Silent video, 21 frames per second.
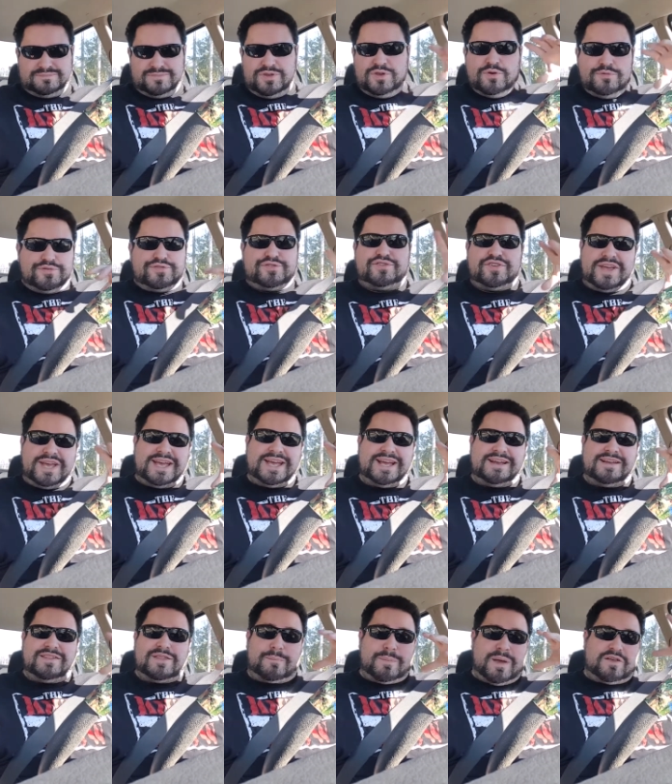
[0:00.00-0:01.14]
you've
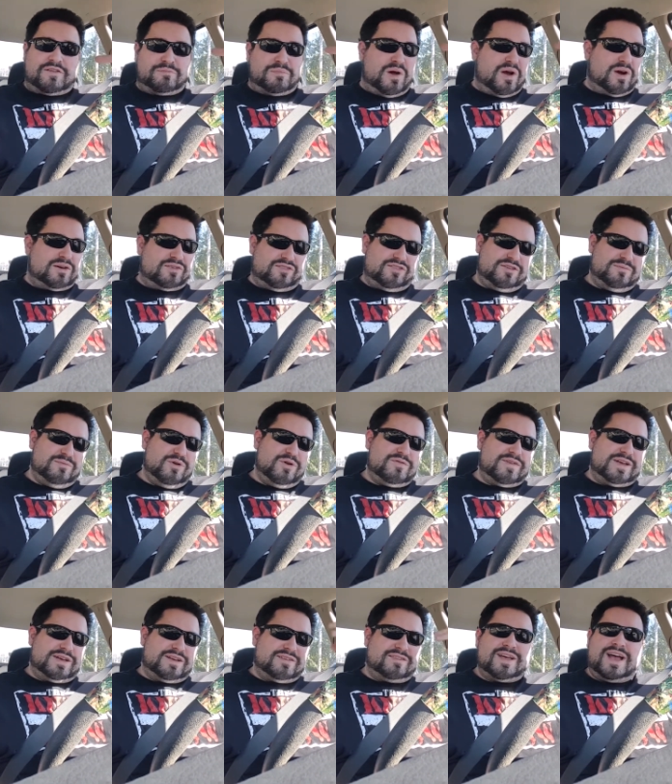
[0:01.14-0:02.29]
seen the best parts of the
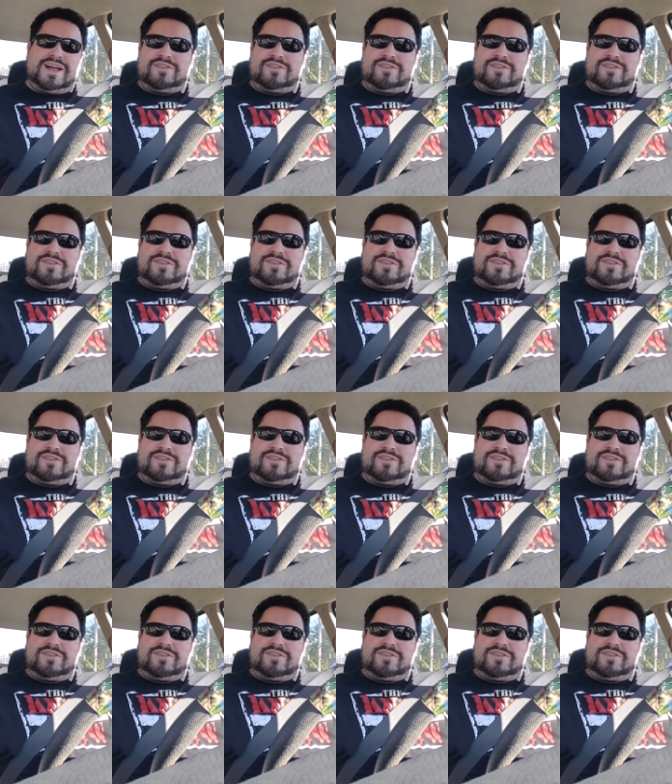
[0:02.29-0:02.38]
movie because